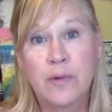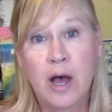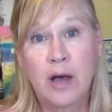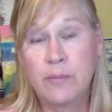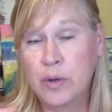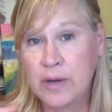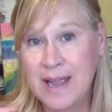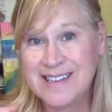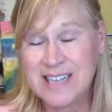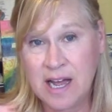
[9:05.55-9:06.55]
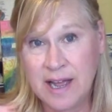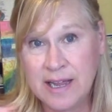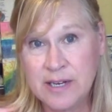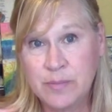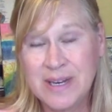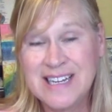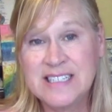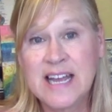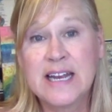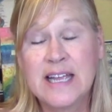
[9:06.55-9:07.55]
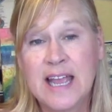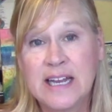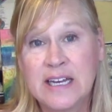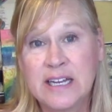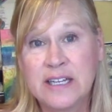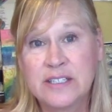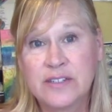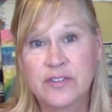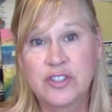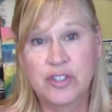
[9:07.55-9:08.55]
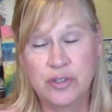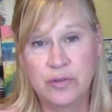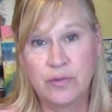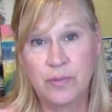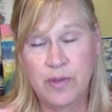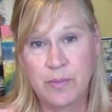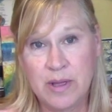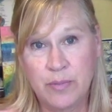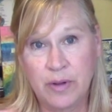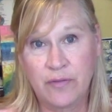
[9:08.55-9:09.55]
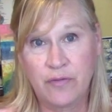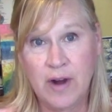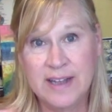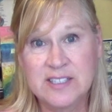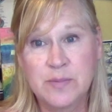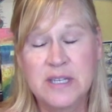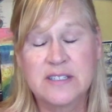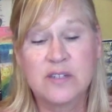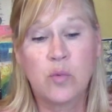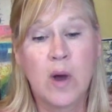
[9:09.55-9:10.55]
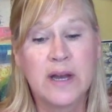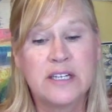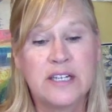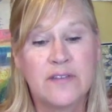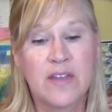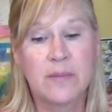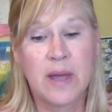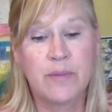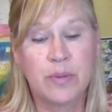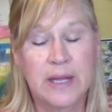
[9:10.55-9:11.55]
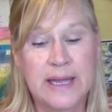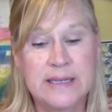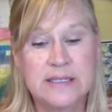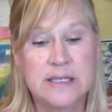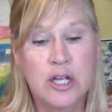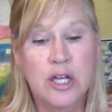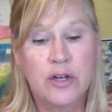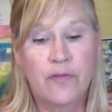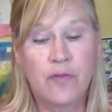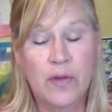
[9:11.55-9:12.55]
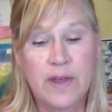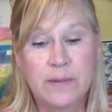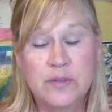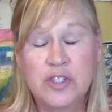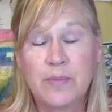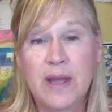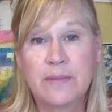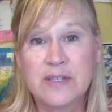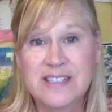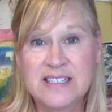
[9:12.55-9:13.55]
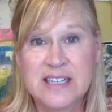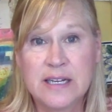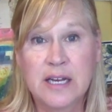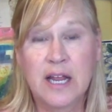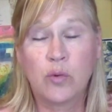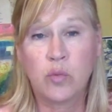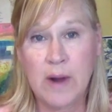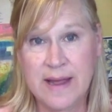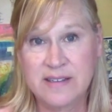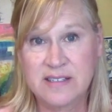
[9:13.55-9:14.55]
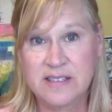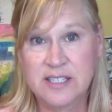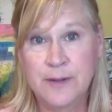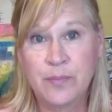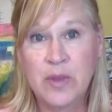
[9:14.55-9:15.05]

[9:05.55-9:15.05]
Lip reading: Monet died, but he dedicated it to the people of France because he wanted to give them a place for them to be able to sit and rest.